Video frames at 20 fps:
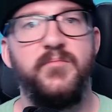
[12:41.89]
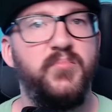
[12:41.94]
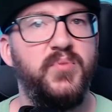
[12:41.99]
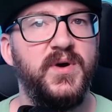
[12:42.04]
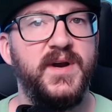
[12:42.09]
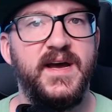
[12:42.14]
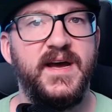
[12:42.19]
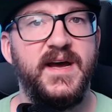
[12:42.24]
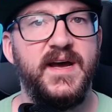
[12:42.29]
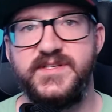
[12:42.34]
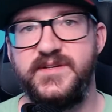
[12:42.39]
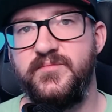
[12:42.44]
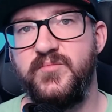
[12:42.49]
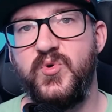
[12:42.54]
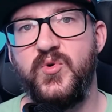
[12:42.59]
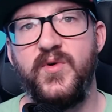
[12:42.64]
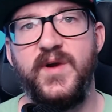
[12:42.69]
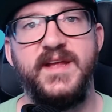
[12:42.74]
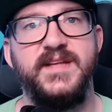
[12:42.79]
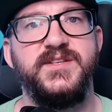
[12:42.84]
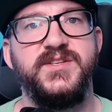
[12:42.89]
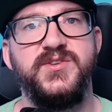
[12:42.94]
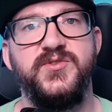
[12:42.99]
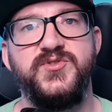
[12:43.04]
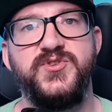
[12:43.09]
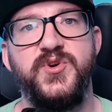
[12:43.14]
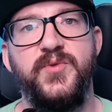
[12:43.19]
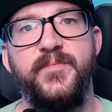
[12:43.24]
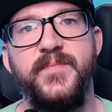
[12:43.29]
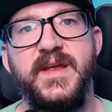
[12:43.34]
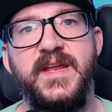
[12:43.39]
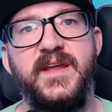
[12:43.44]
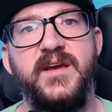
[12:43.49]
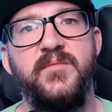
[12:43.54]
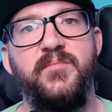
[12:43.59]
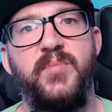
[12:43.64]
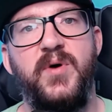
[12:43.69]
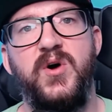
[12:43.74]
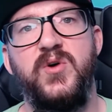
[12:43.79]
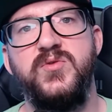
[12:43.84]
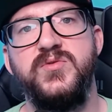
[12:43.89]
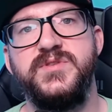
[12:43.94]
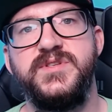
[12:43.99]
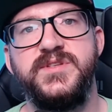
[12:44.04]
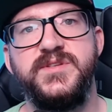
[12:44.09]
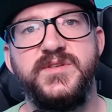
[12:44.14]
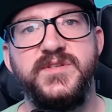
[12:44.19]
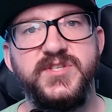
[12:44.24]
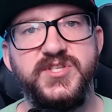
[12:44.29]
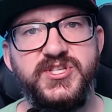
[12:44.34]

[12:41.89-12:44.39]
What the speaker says: Put out some great social media posts,